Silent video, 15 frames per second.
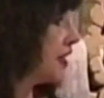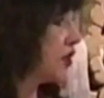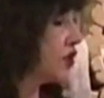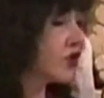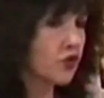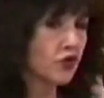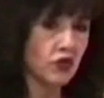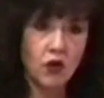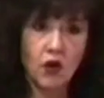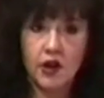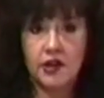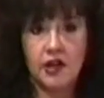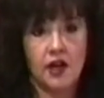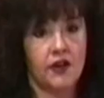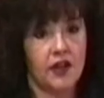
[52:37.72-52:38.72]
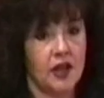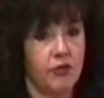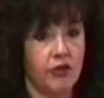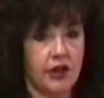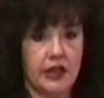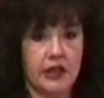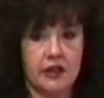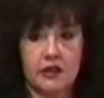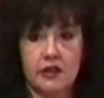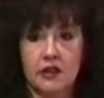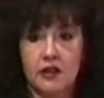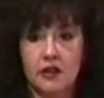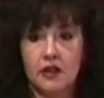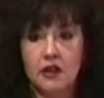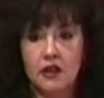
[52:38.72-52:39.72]
It's extraordinarily brilliant,
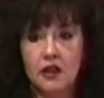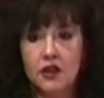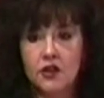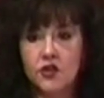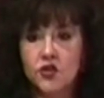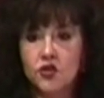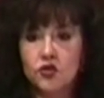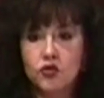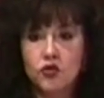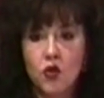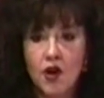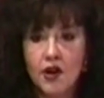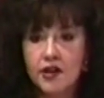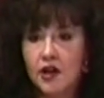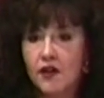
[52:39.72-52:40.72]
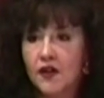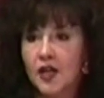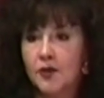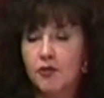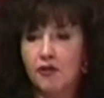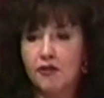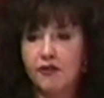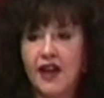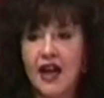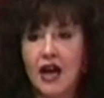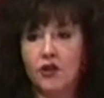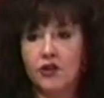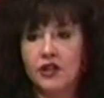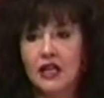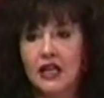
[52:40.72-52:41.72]
extraordinarily
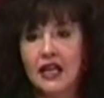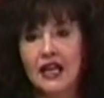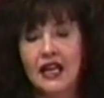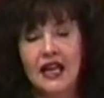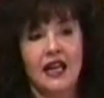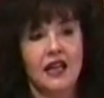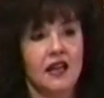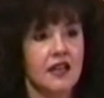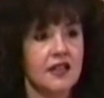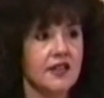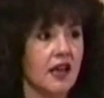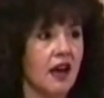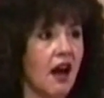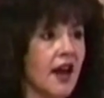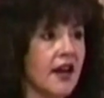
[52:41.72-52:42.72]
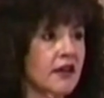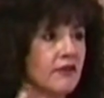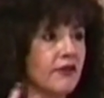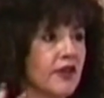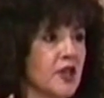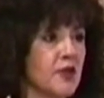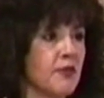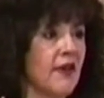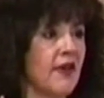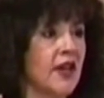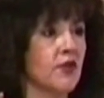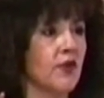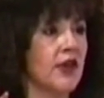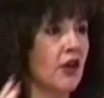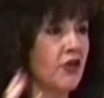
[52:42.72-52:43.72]
profound, and it is the kind of
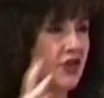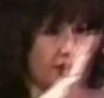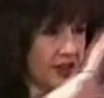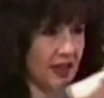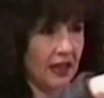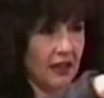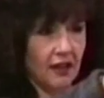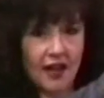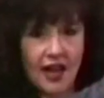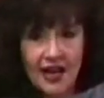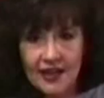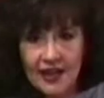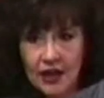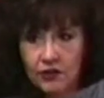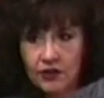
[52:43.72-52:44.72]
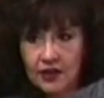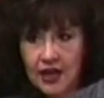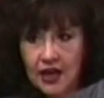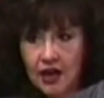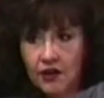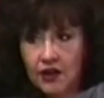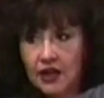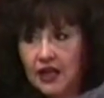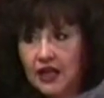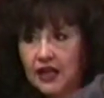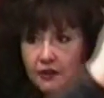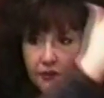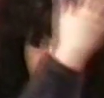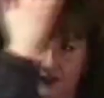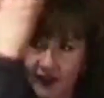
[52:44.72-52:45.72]
experience where you don't just see the light out there.
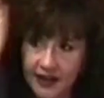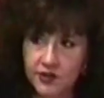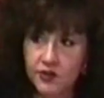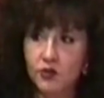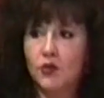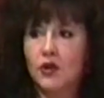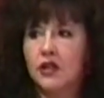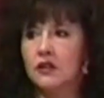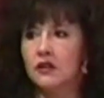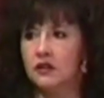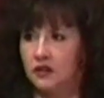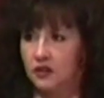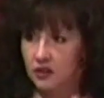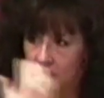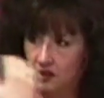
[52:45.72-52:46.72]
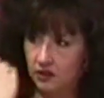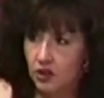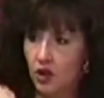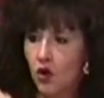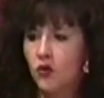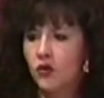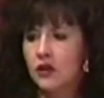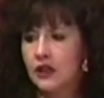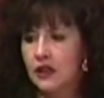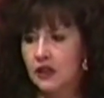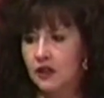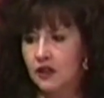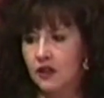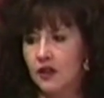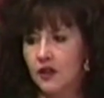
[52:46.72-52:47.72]
It affects one totally.